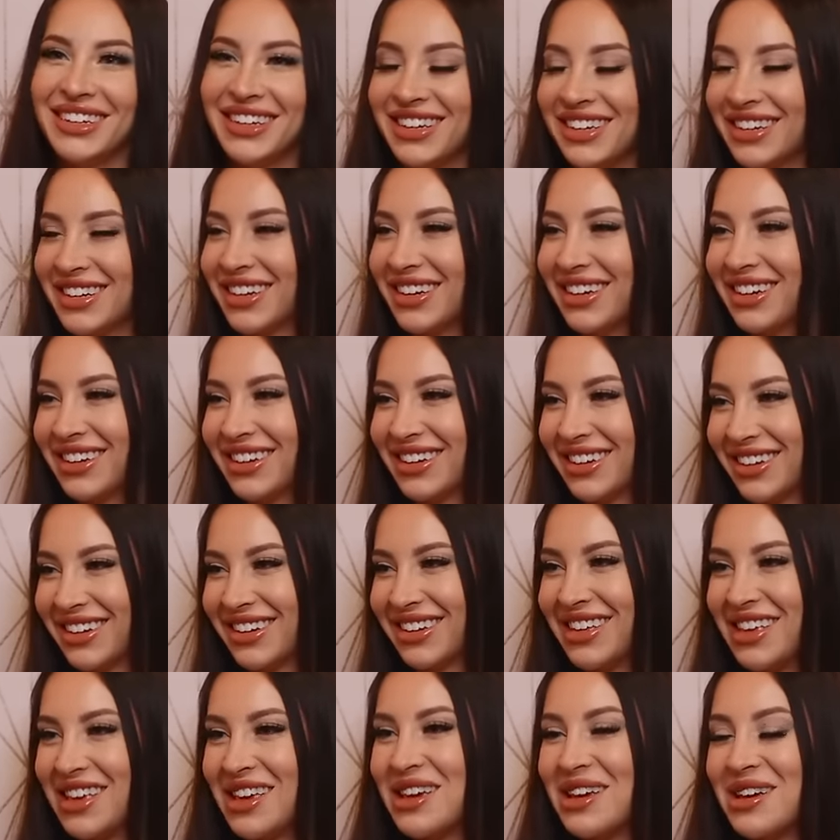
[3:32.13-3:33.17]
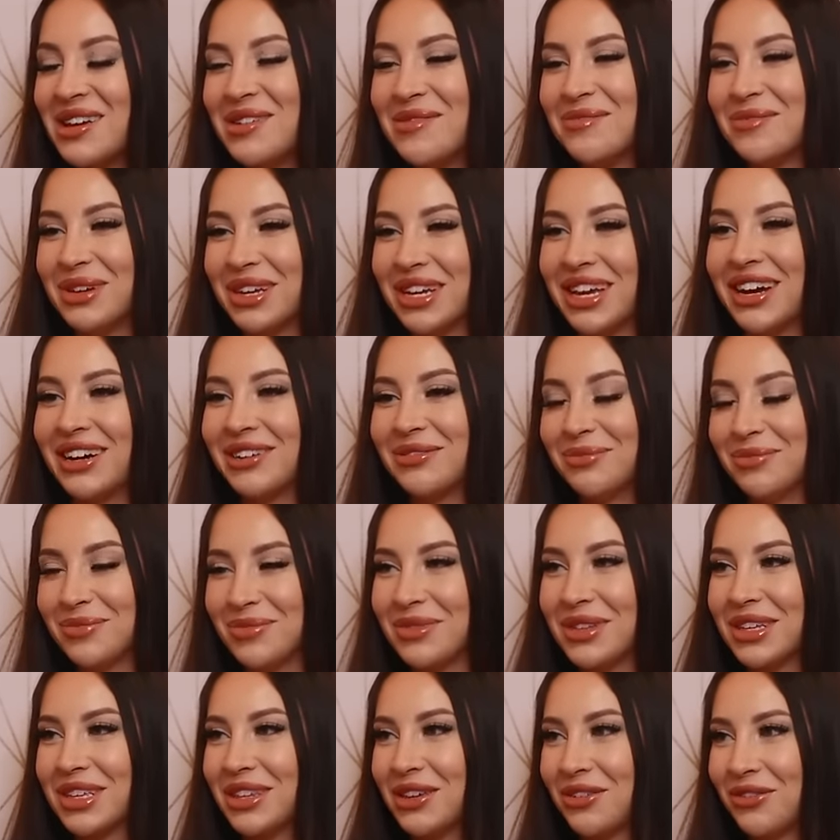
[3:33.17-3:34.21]
but yeah,
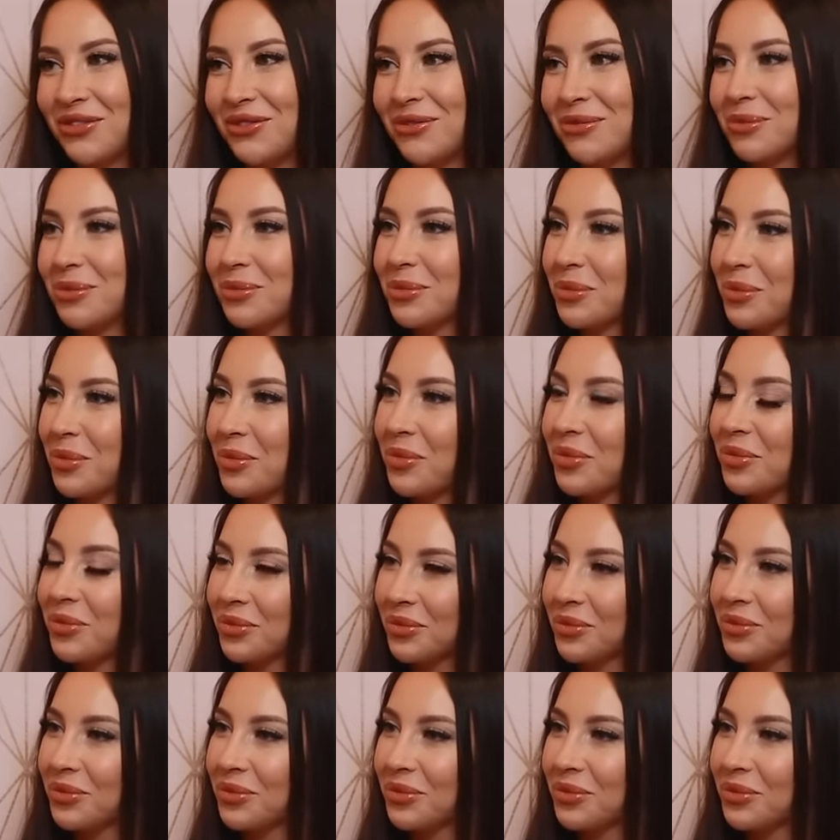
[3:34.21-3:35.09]
but I mean, it's it's